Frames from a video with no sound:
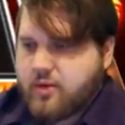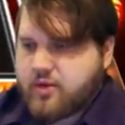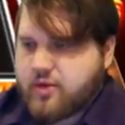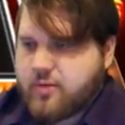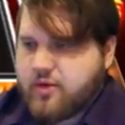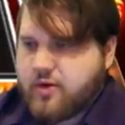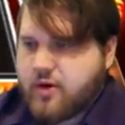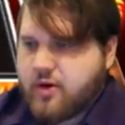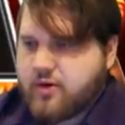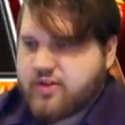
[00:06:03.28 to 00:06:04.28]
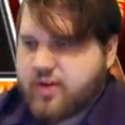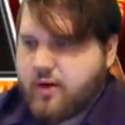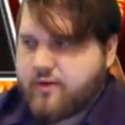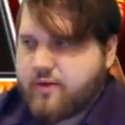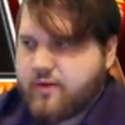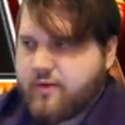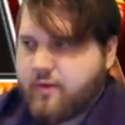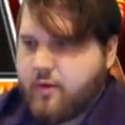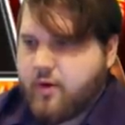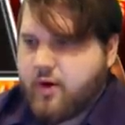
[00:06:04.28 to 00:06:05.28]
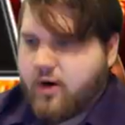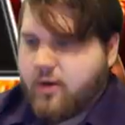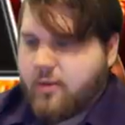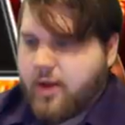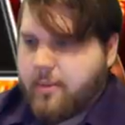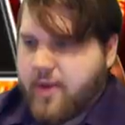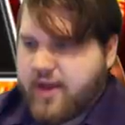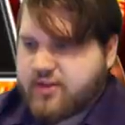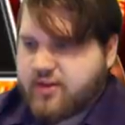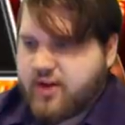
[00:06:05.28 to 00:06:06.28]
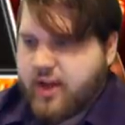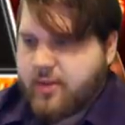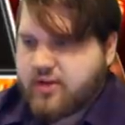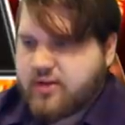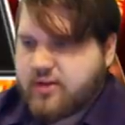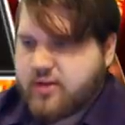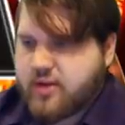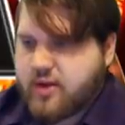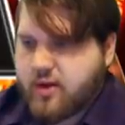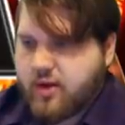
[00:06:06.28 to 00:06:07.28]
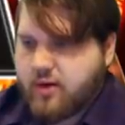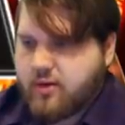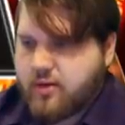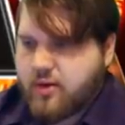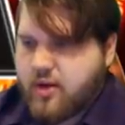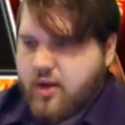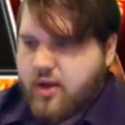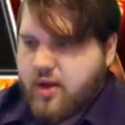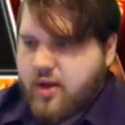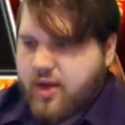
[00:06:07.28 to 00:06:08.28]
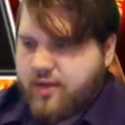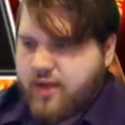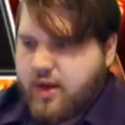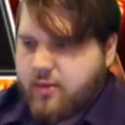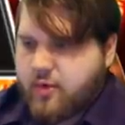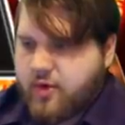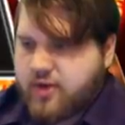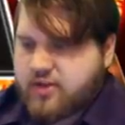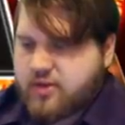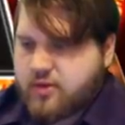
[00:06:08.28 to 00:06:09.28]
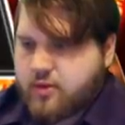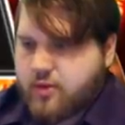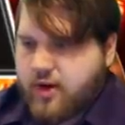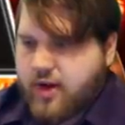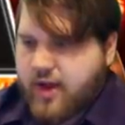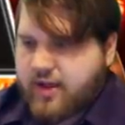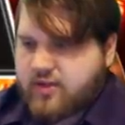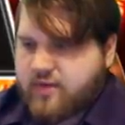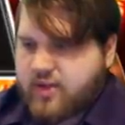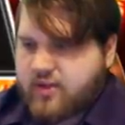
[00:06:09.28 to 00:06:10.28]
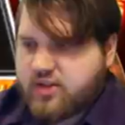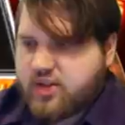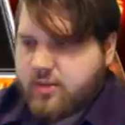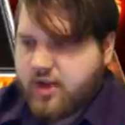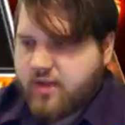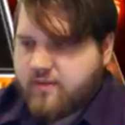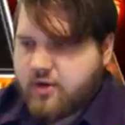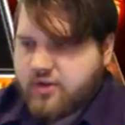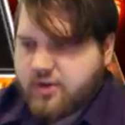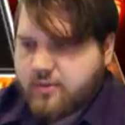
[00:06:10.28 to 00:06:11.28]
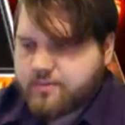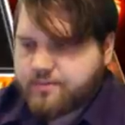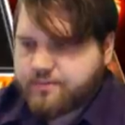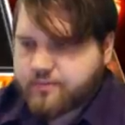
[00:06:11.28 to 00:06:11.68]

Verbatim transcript: I'm going to tribute her herself for my Master Diamond here. And then I'm going to activate this Gem-Knight Fusion.